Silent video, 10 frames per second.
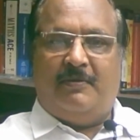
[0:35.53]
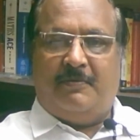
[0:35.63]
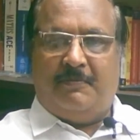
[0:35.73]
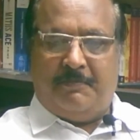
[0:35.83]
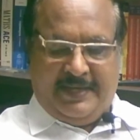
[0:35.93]

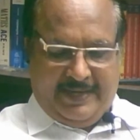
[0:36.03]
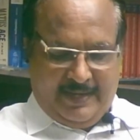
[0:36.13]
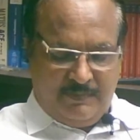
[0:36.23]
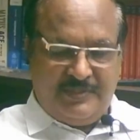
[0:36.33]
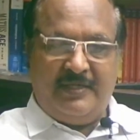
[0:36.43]
My
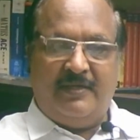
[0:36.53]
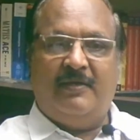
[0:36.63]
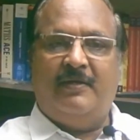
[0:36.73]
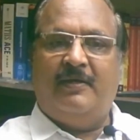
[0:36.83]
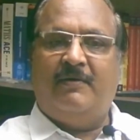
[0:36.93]

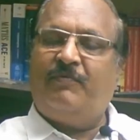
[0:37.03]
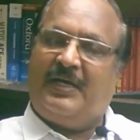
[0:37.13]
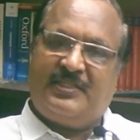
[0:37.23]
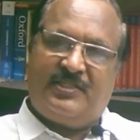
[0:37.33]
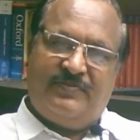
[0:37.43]

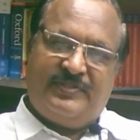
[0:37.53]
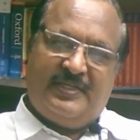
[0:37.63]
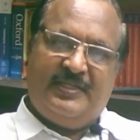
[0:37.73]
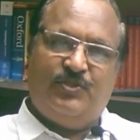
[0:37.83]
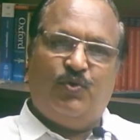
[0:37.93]
fast revision
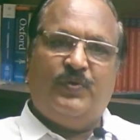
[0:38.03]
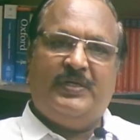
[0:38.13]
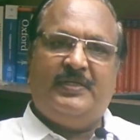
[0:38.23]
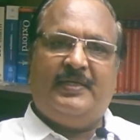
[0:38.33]
is over,